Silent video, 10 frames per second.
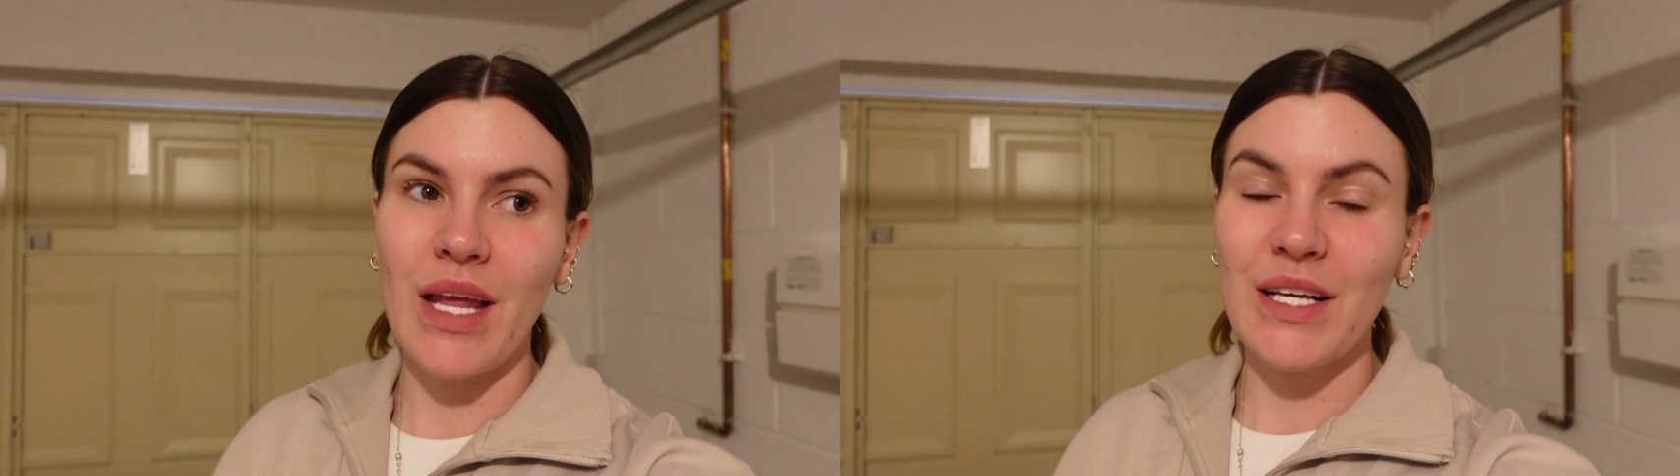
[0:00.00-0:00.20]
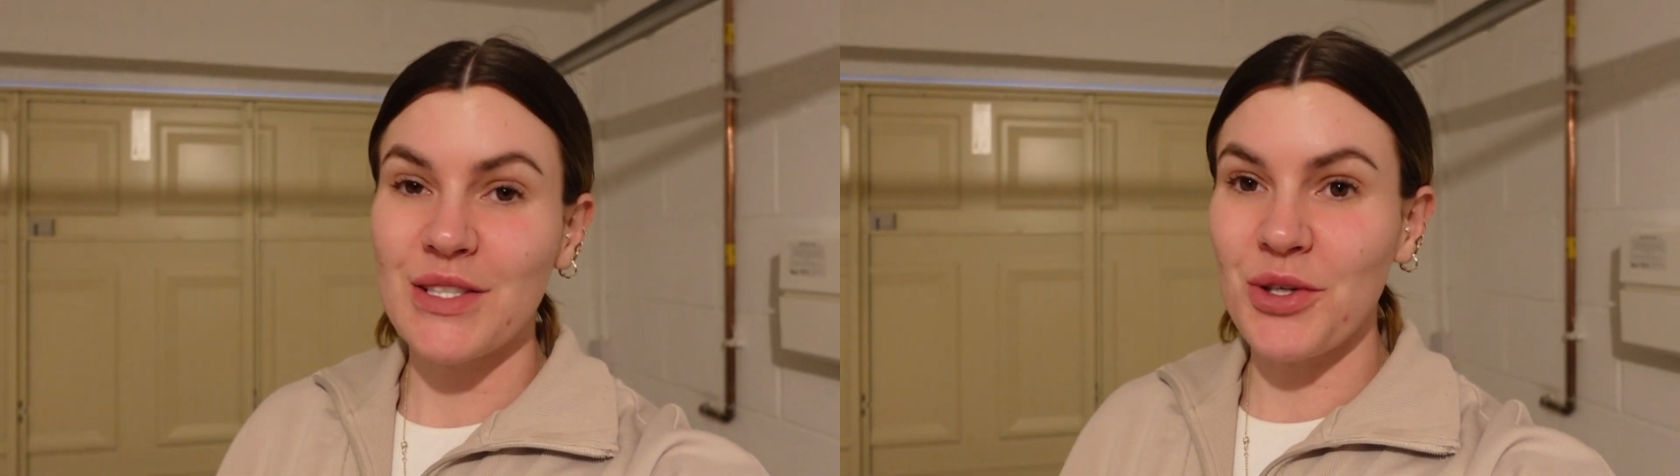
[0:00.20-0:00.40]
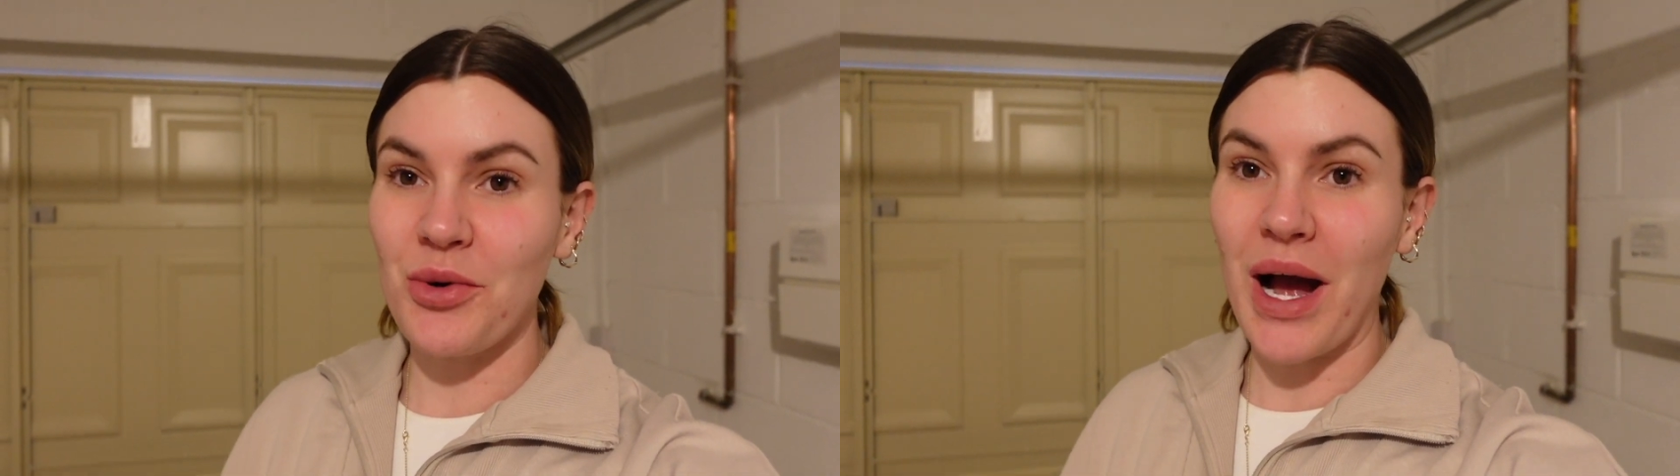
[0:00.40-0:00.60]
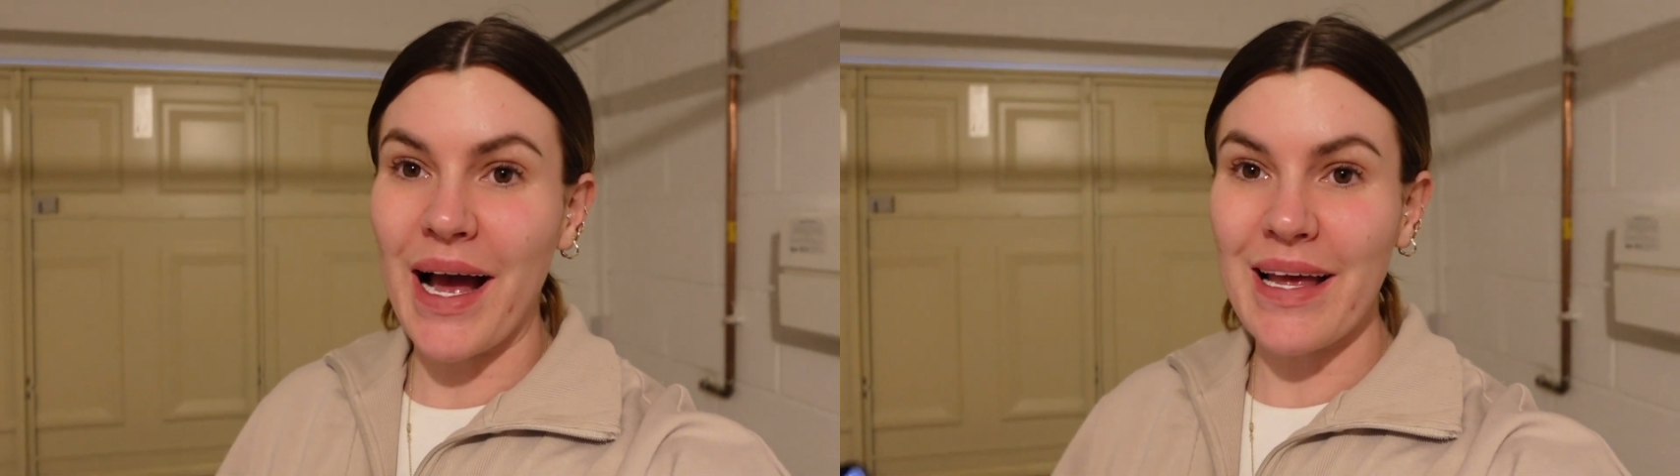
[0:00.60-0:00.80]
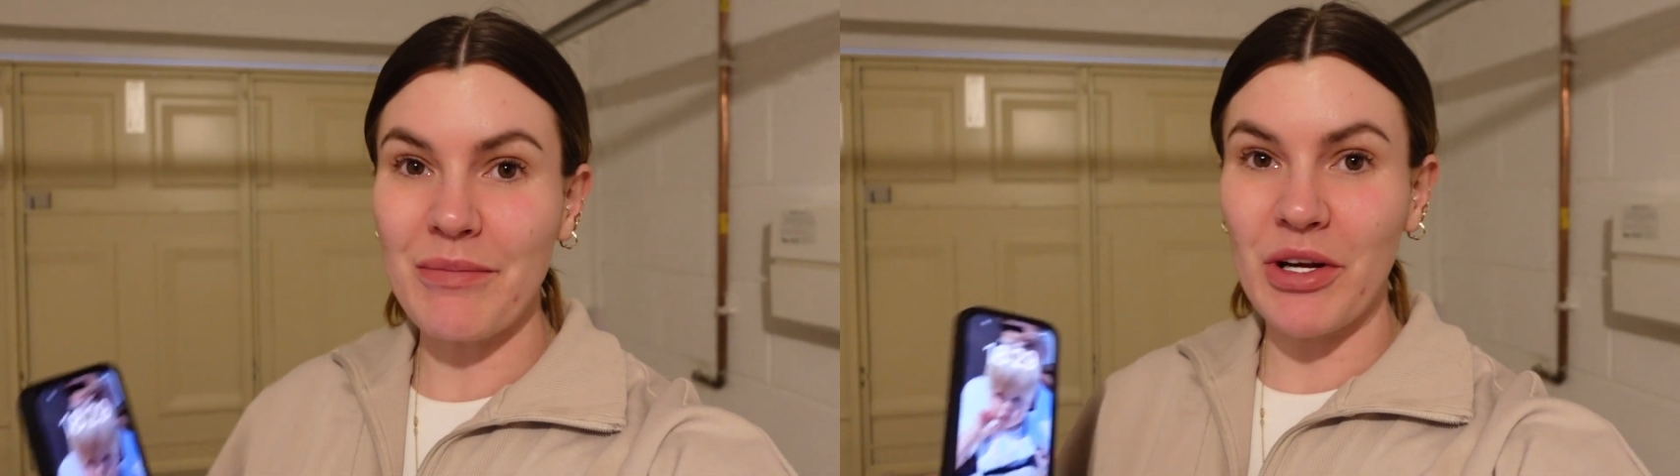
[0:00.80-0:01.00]
So
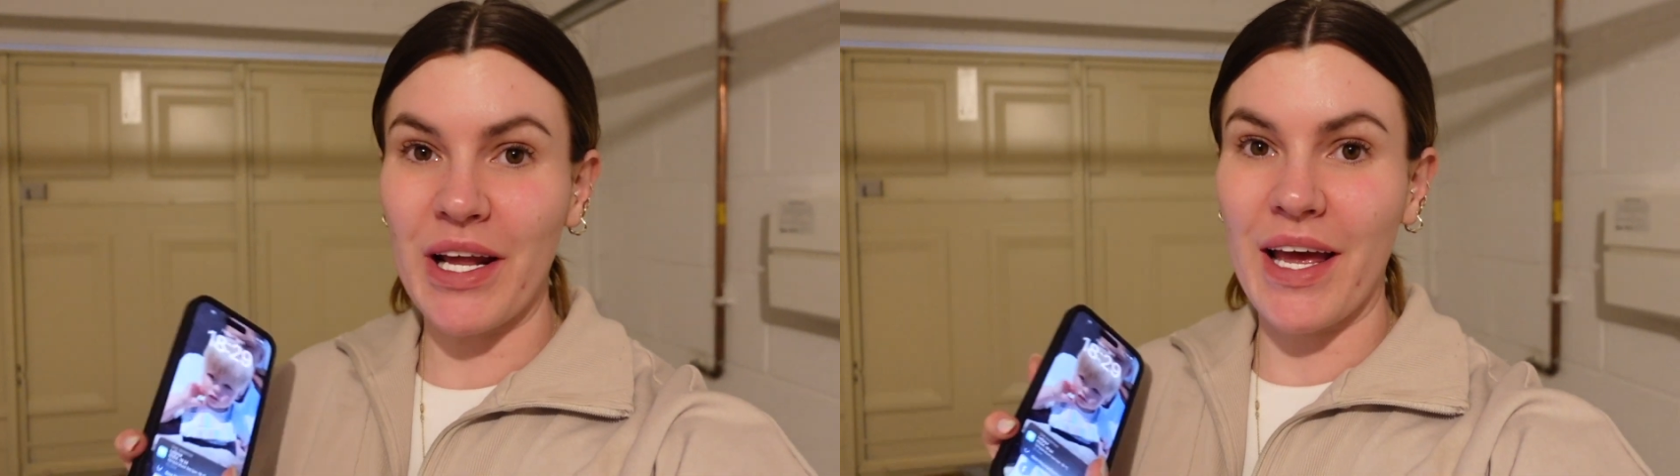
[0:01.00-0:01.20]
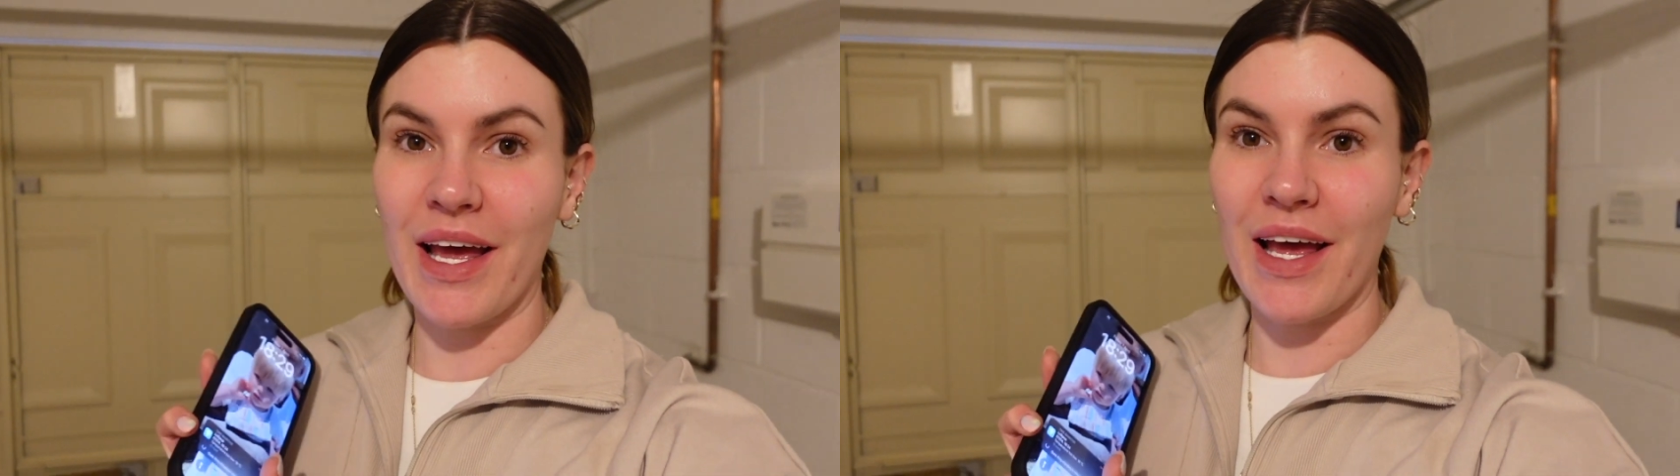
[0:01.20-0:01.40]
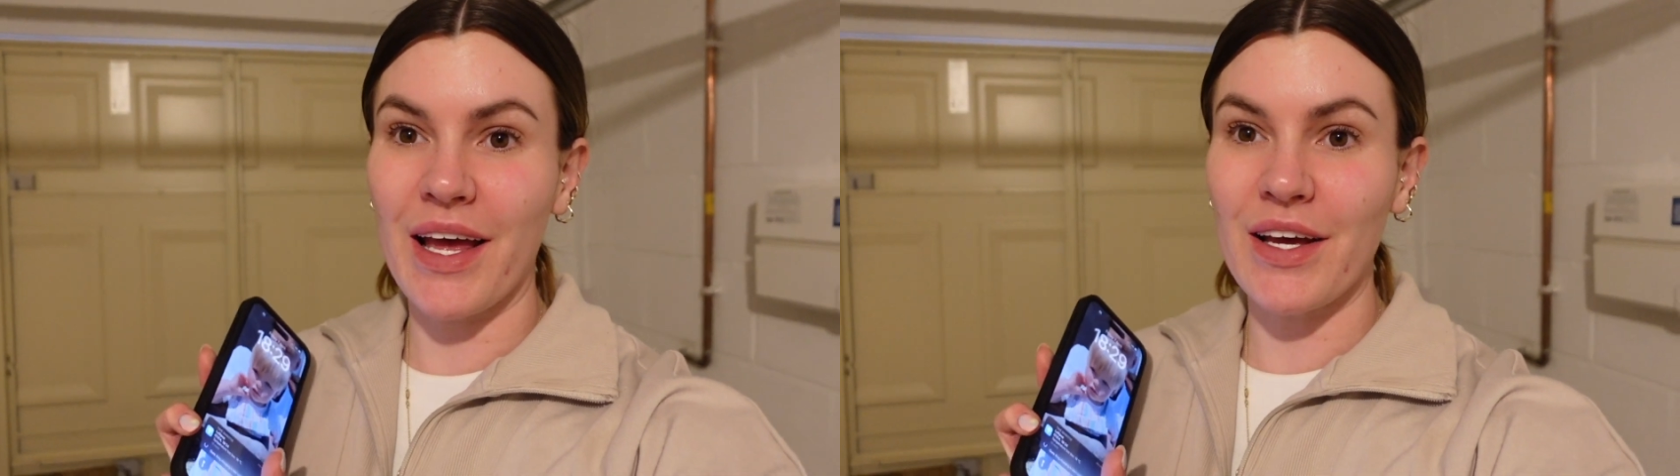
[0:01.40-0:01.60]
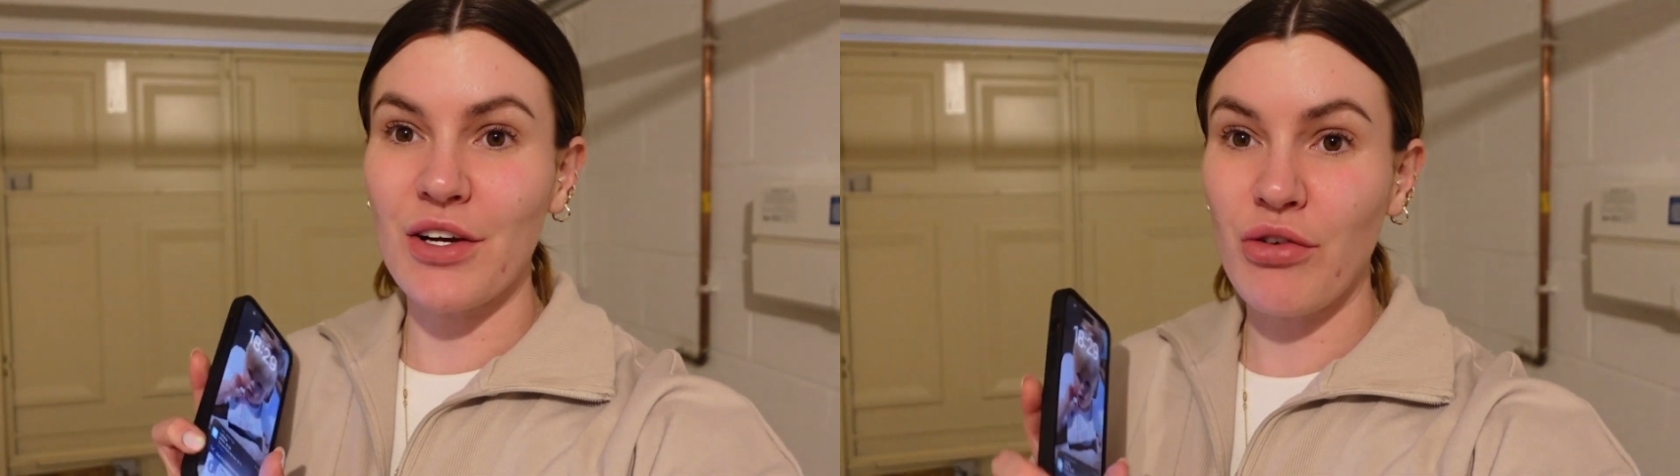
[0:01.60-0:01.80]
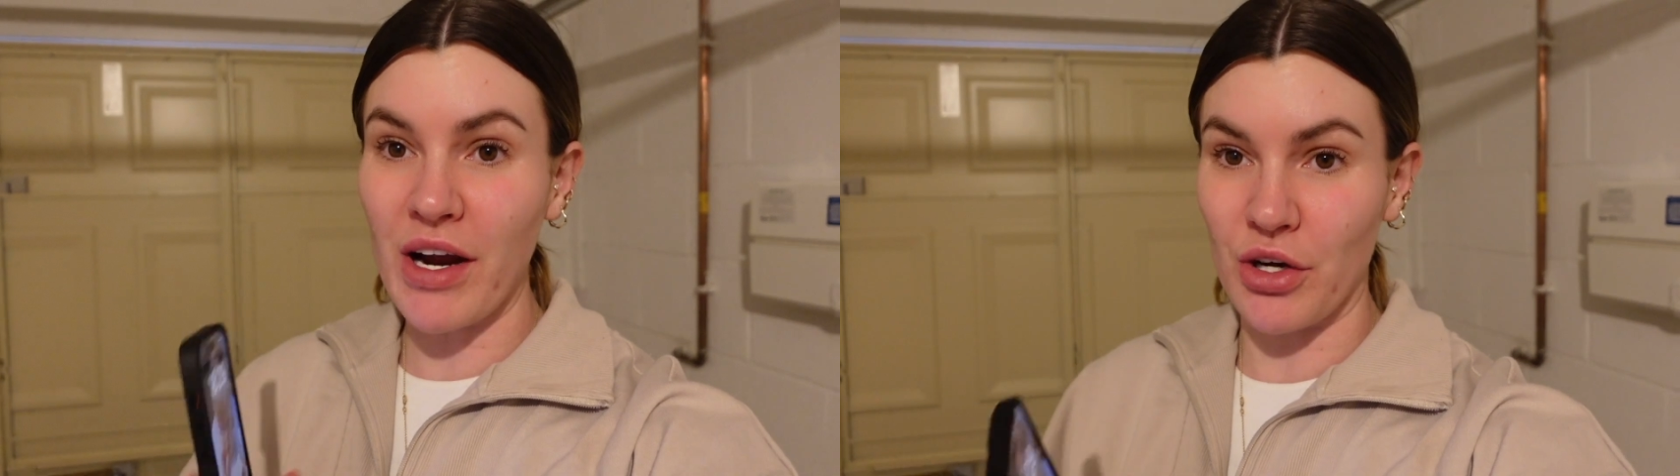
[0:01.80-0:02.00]
I am gonna
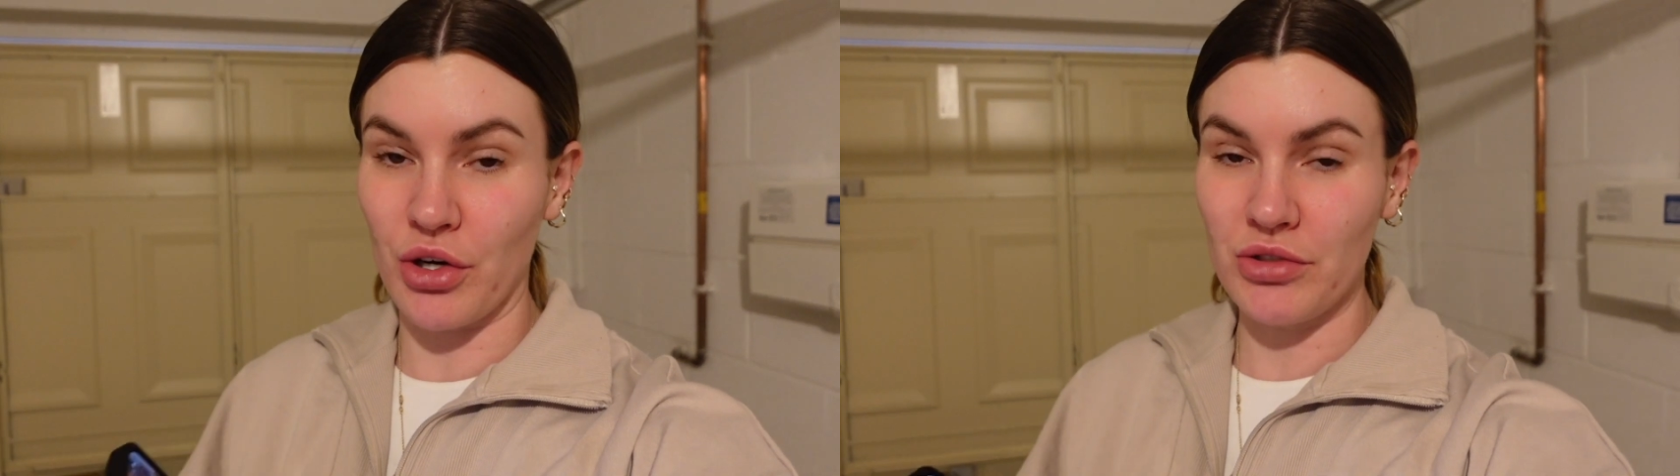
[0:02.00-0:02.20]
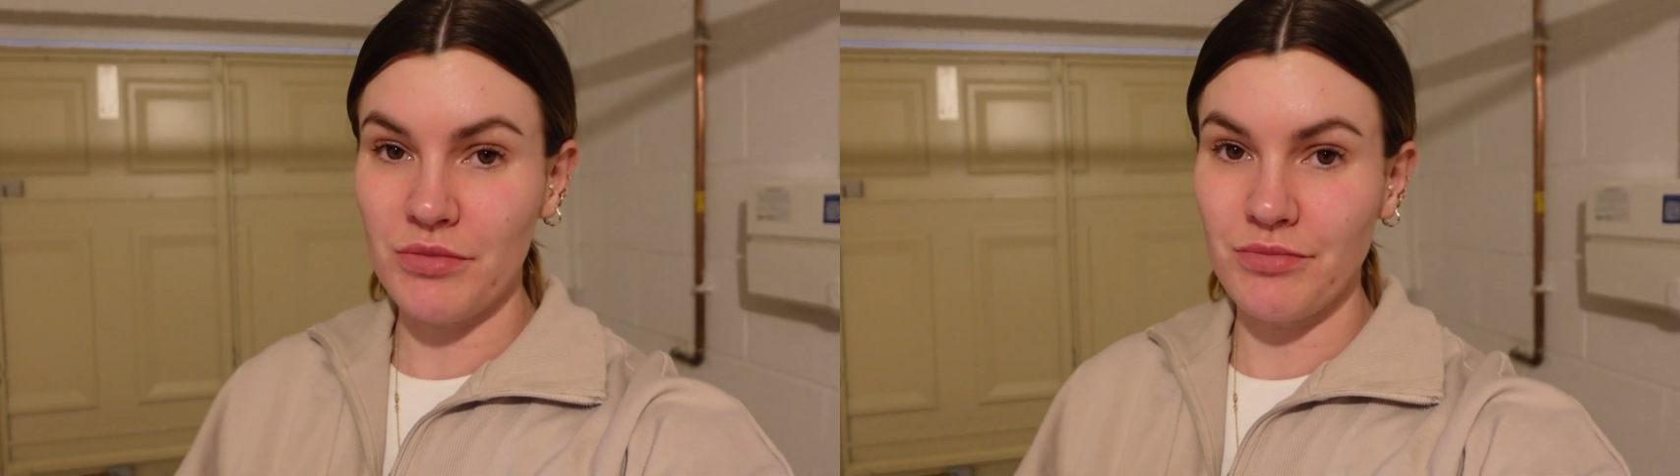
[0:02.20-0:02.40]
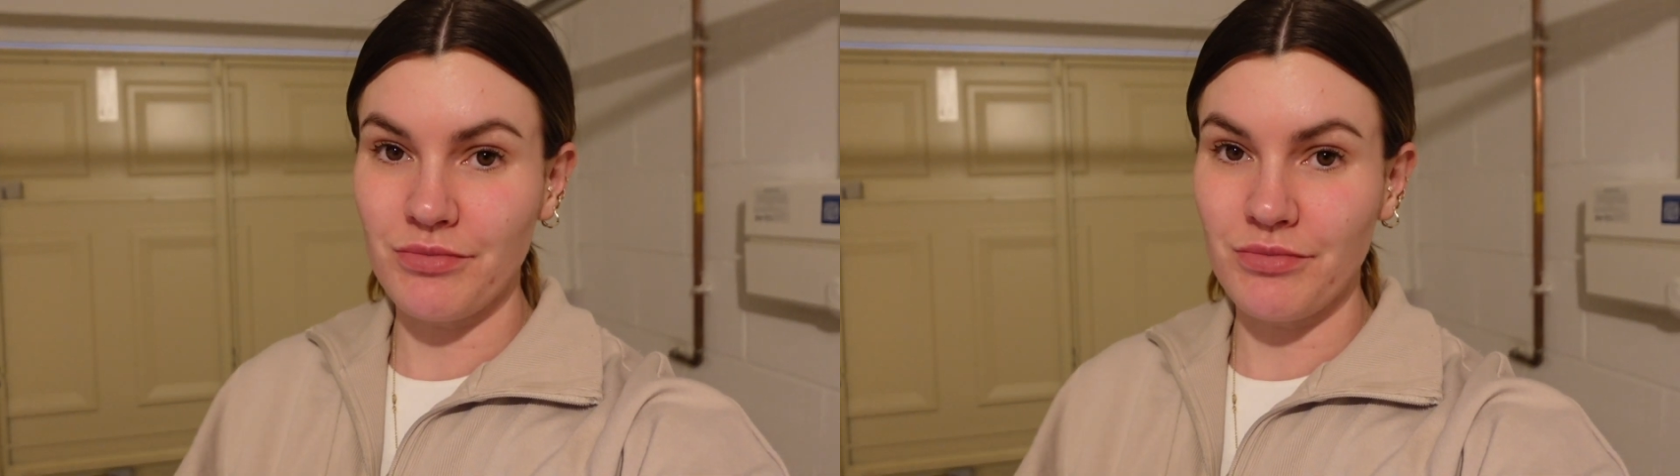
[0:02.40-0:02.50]
crack on.